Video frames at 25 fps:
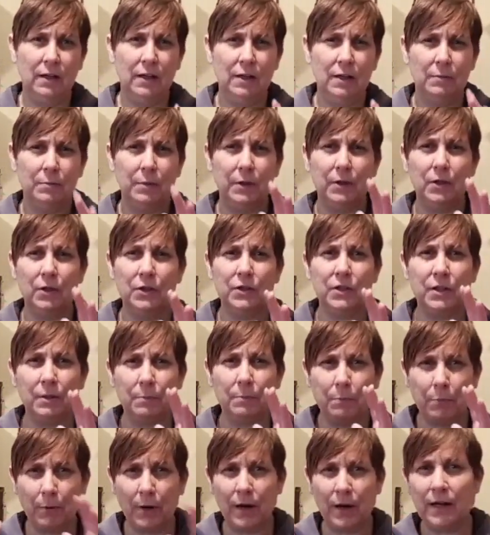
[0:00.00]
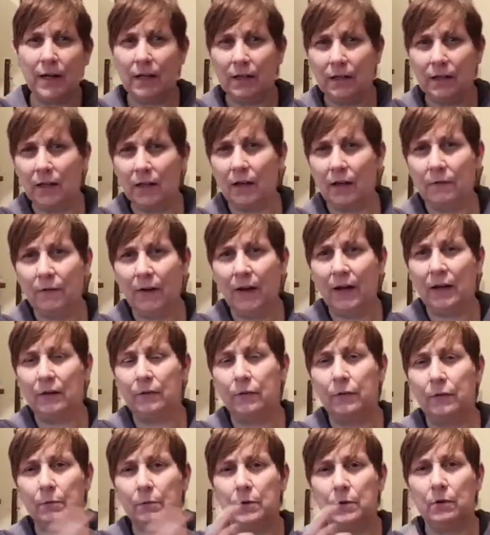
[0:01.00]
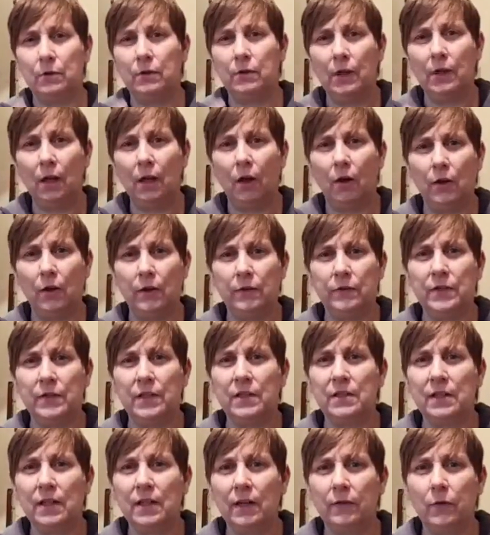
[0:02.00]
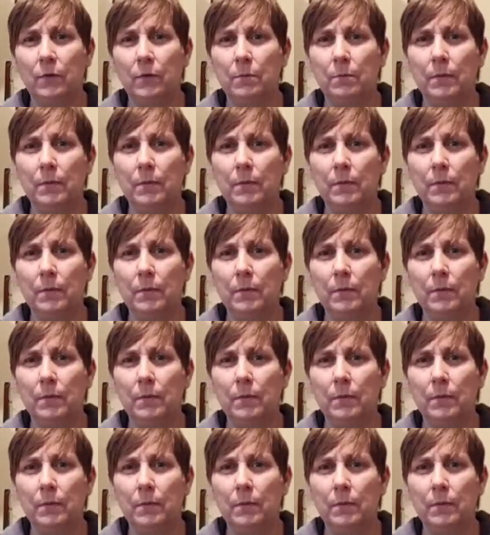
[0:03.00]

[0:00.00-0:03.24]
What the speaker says: because the break that I've had from doing the lives has given